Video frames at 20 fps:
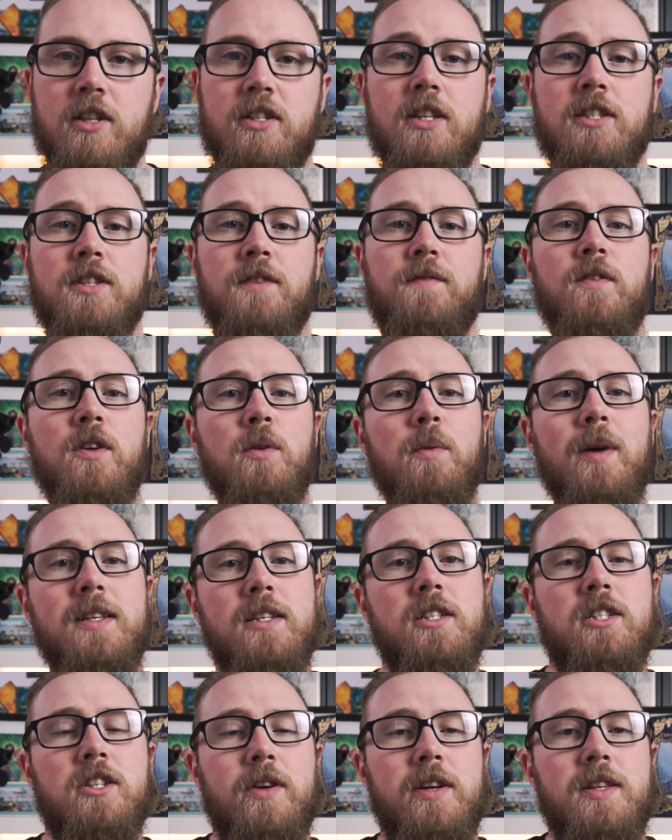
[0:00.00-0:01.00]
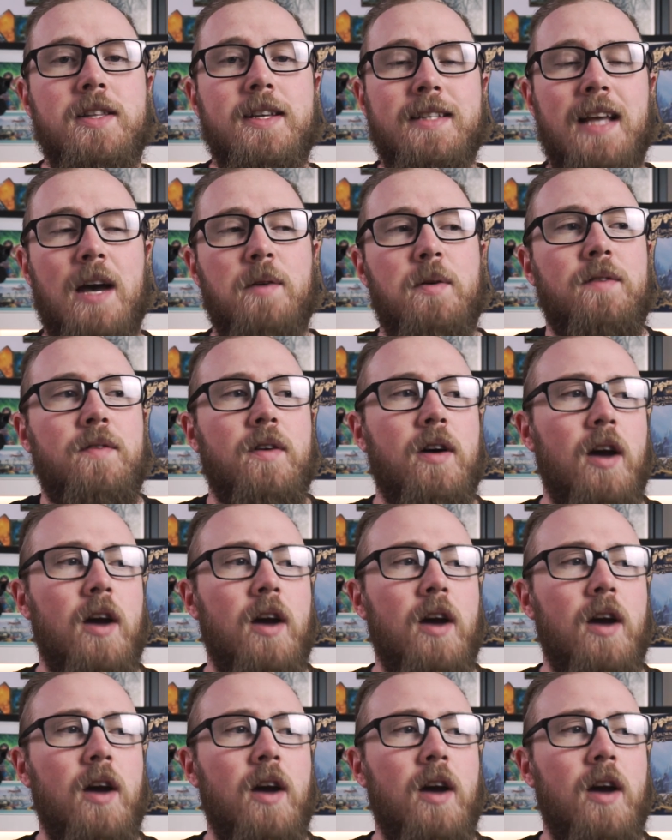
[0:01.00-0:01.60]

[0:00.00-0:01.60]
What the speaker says: So there's a few ways of doing this. However,